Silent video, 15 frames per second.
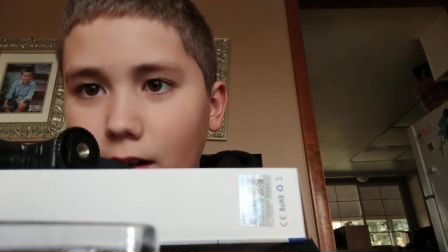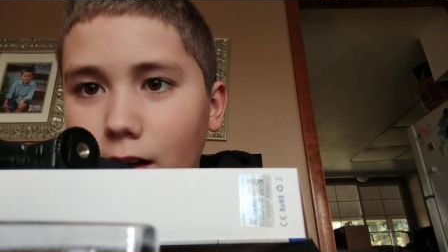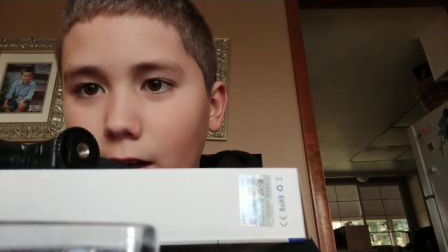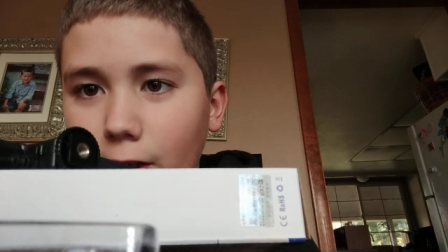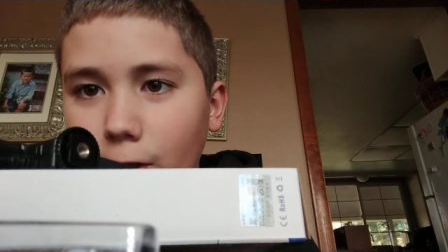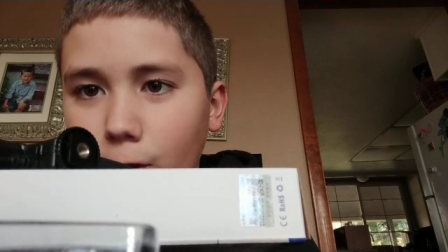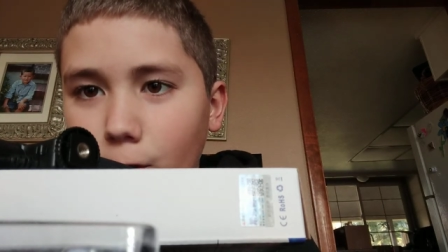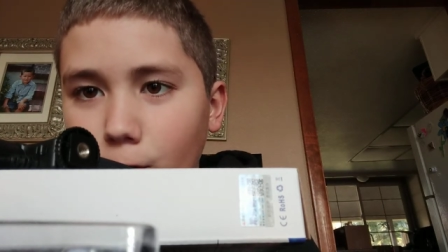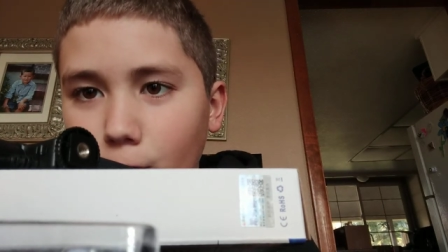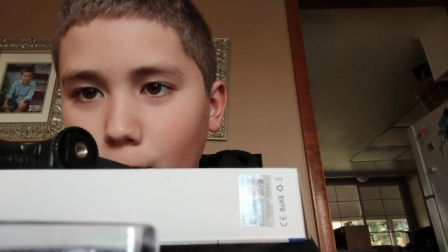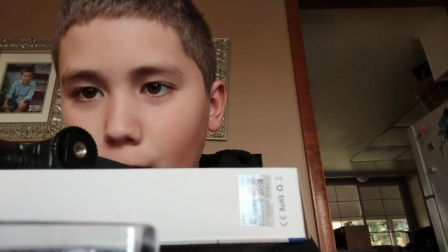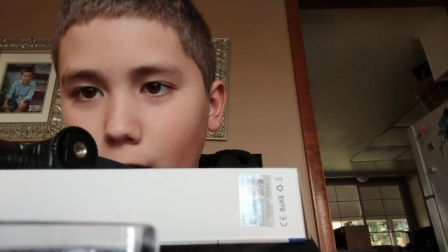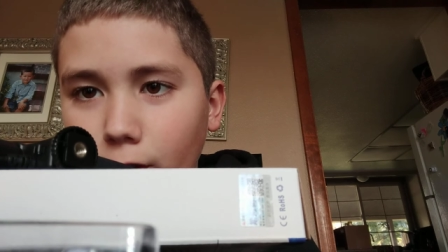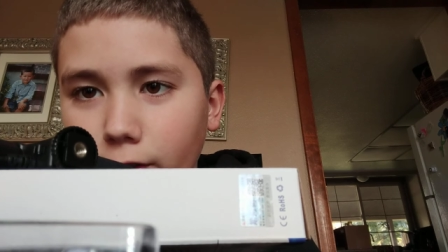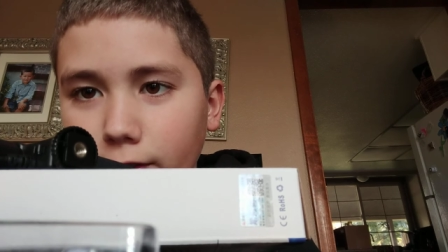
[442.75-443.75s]
audio
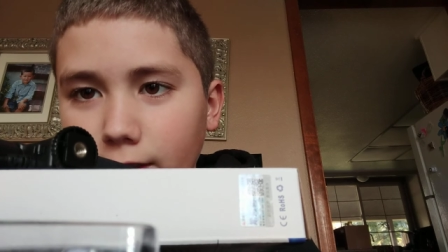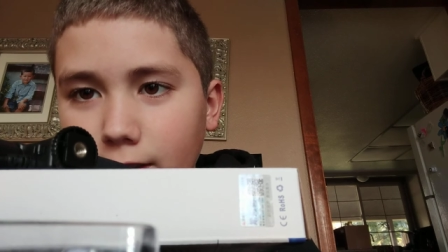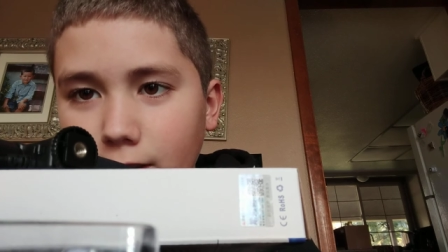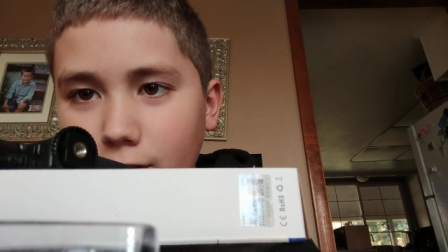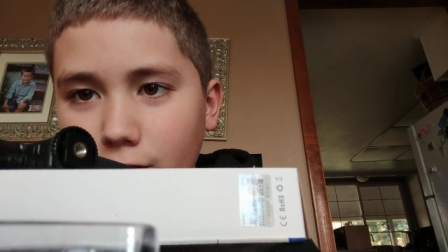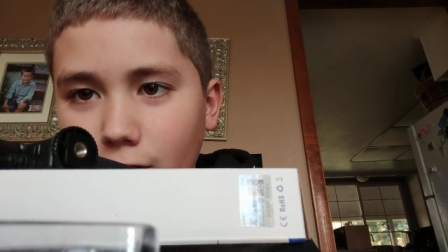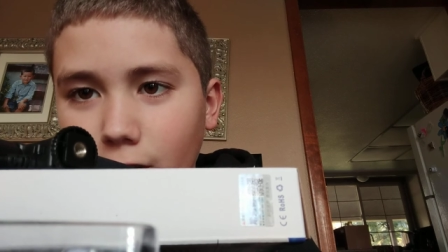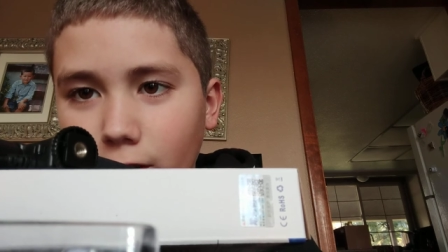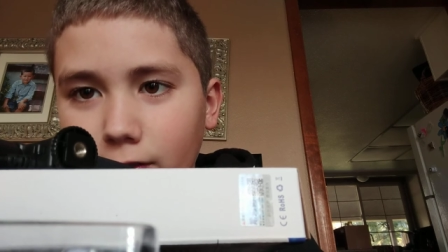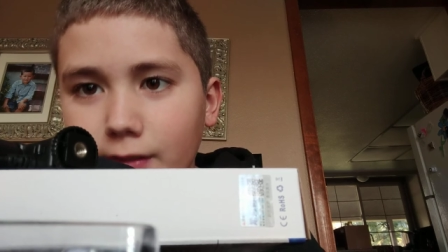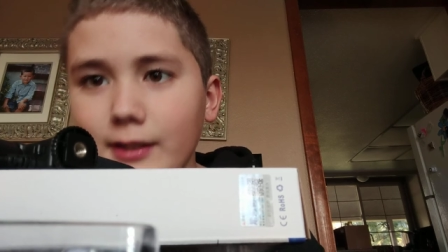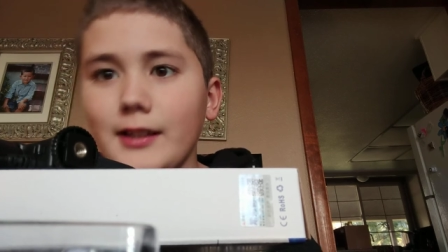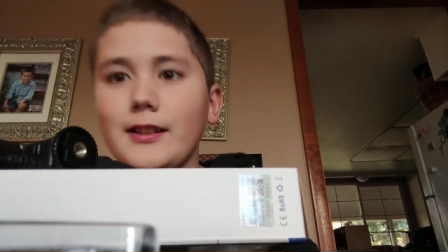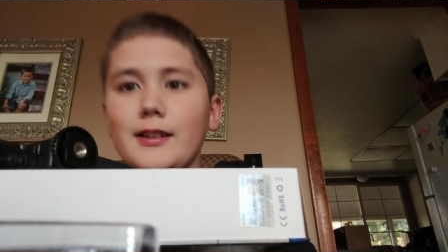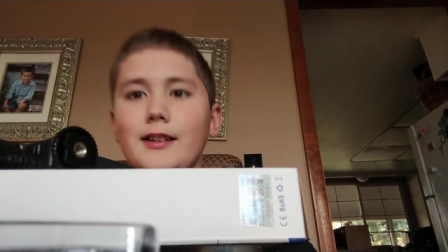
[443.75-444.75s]
quality, you know?
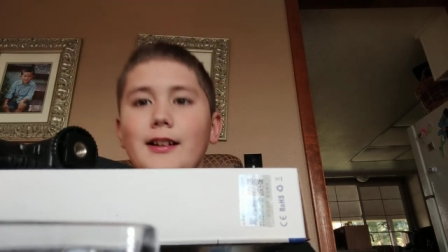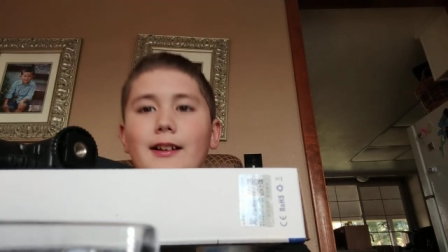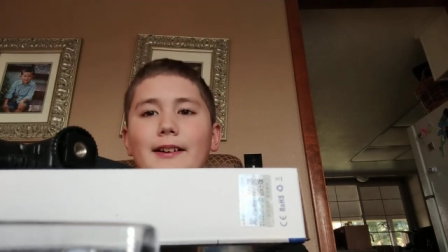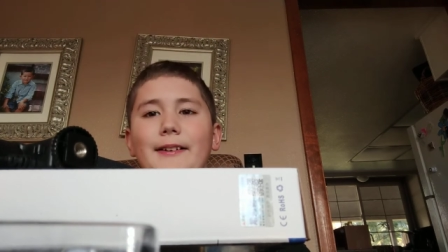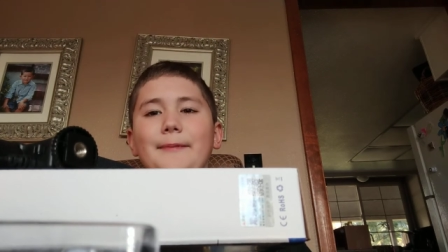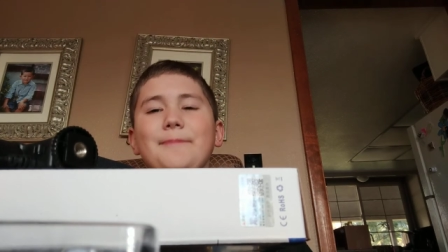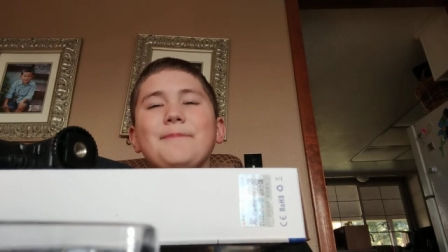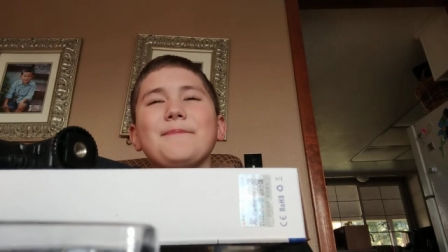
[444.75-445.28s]
Uh,